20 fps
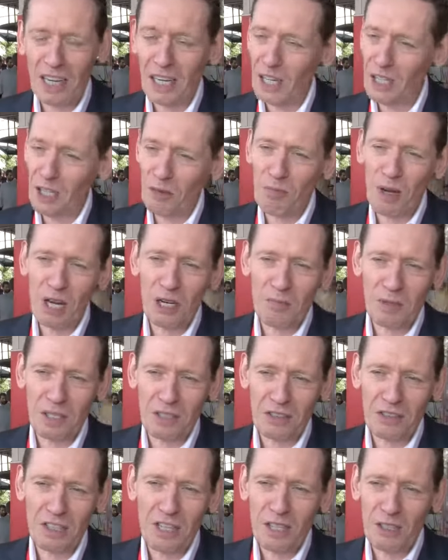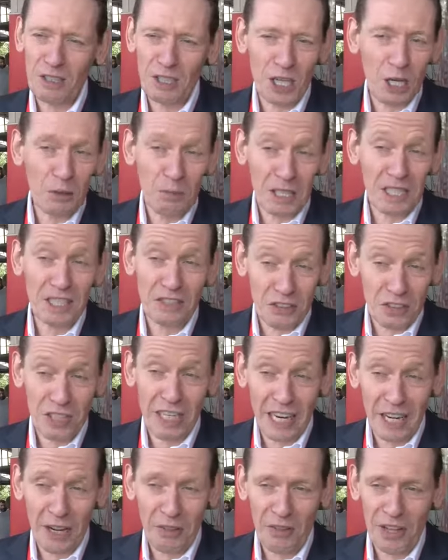And at the moment, nobody can see
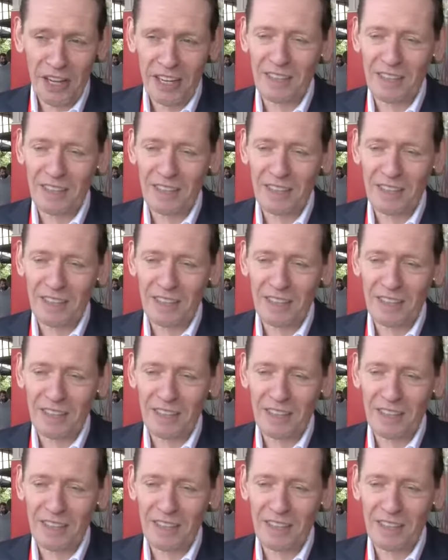anything.